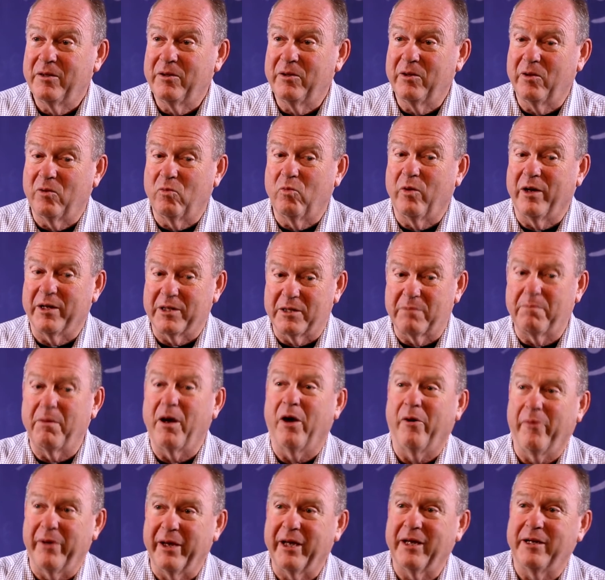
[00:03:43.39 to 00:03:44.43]
That once
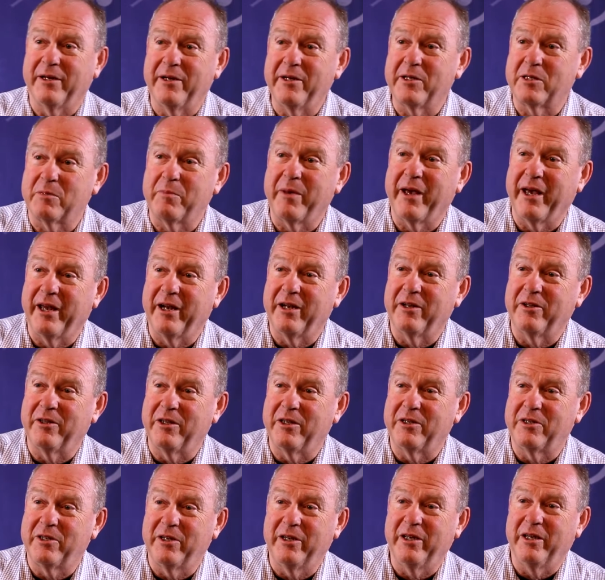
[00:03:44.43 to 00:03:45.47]
Boeing had disbanded
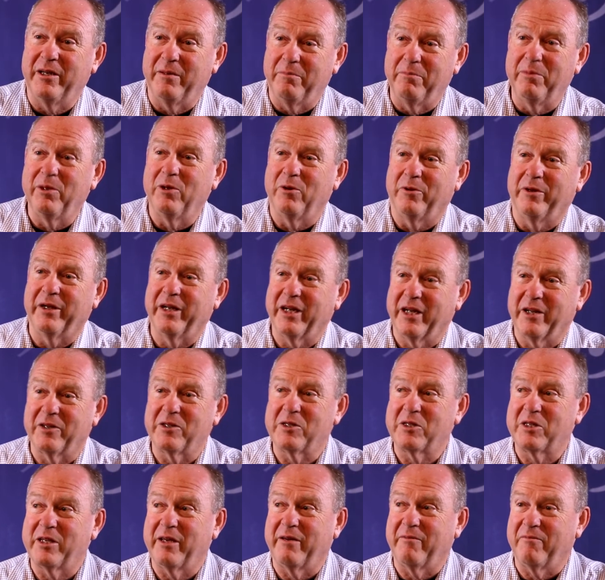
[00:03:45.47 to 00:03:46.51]
the team, building
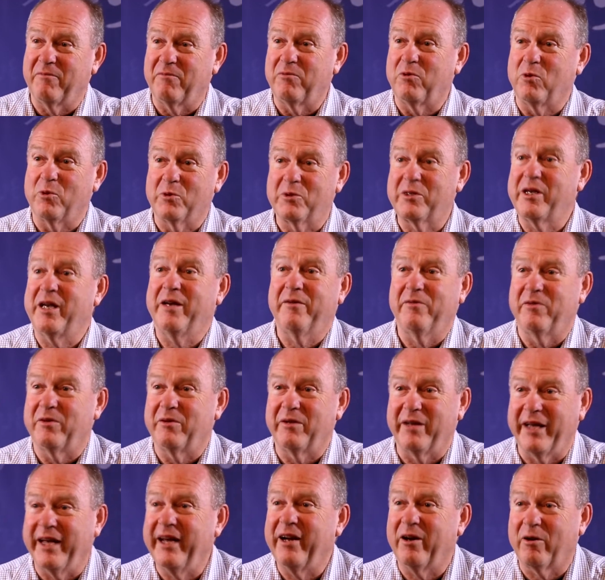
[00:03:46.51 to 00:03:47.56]
another
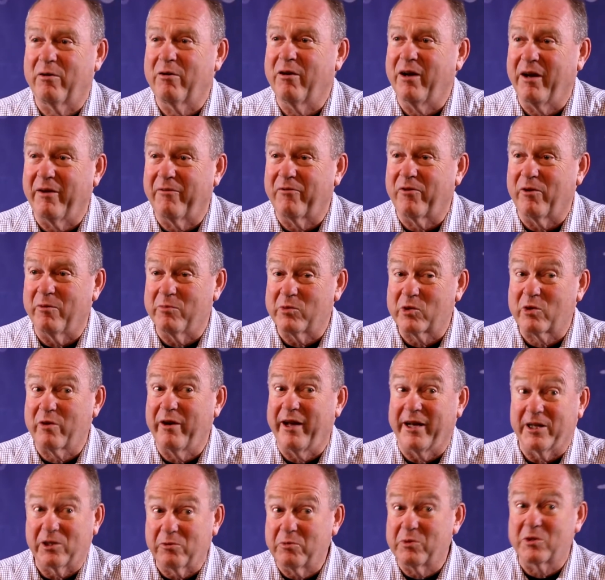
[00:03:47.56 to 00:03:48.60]
747 aircraft from
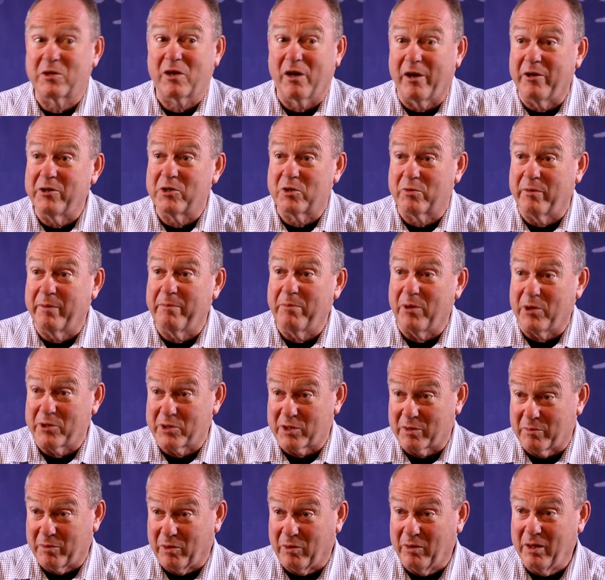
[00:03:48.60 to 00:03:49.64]
scratch was close to
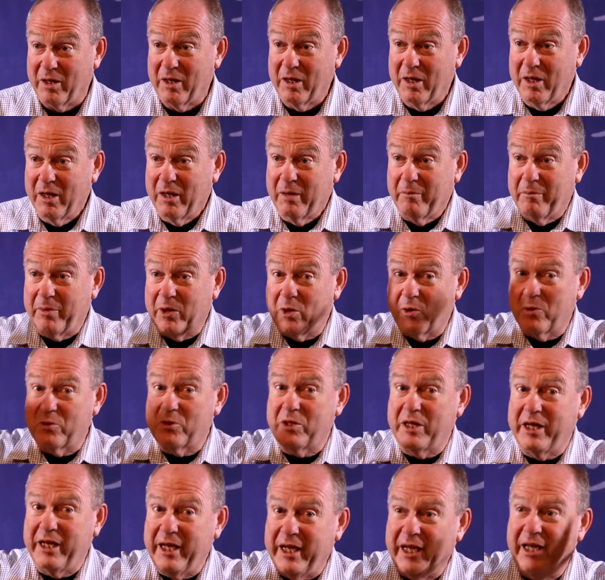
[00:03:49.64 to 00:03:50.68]
impossible,
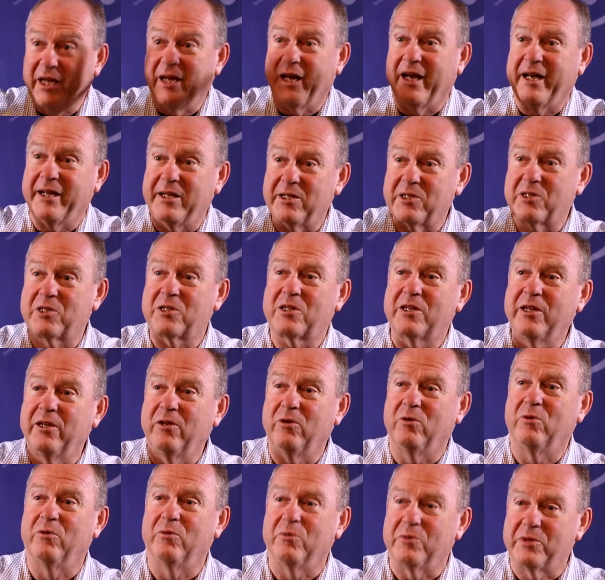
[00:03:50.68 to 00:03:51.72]
because the innate
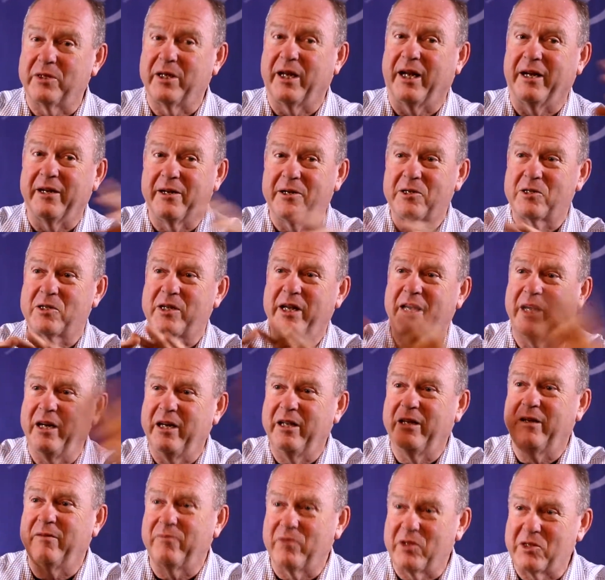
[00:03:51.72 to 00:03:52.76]
skills and
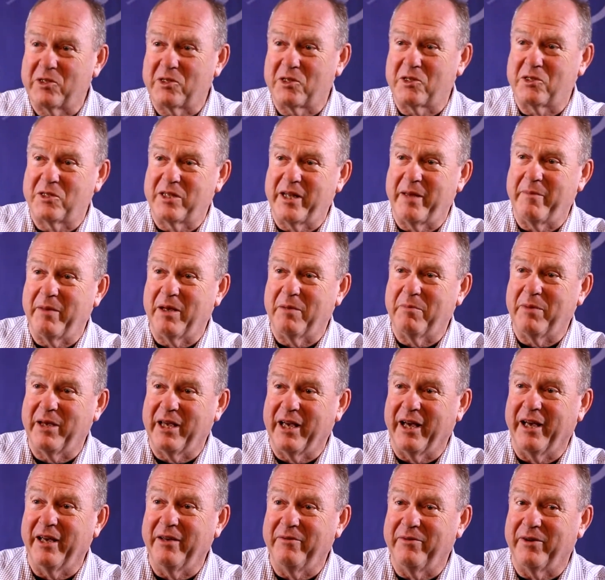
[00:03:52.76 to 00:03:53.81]
understanding of the systemic
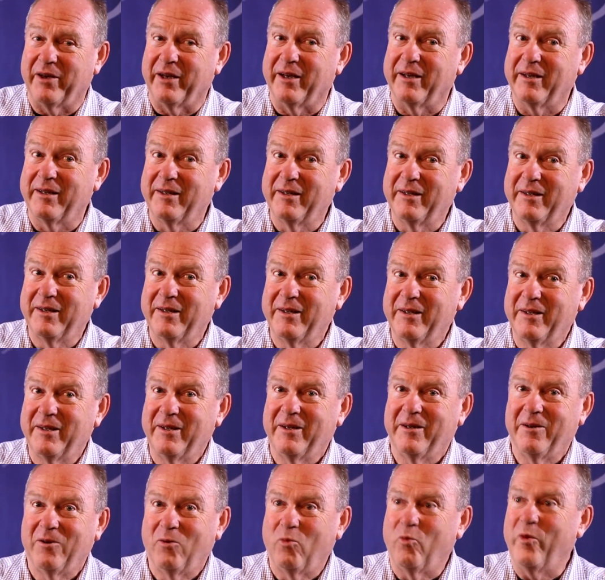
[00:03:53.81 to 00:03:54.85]
behaviour
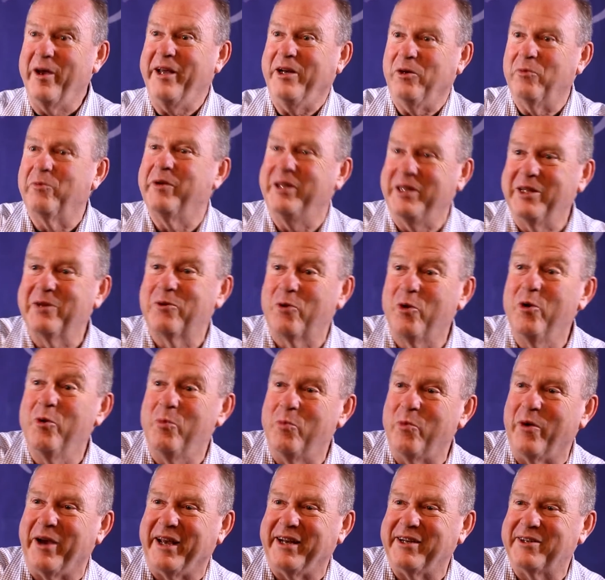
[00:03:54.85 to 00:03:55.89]
went when the
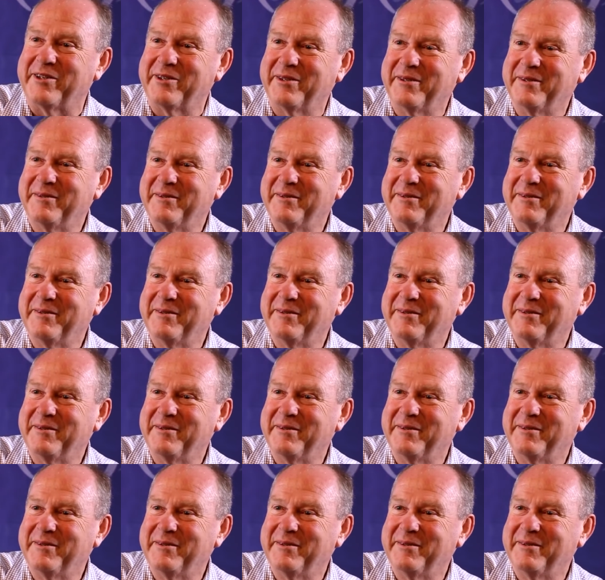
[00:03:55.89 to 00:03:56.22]
group went.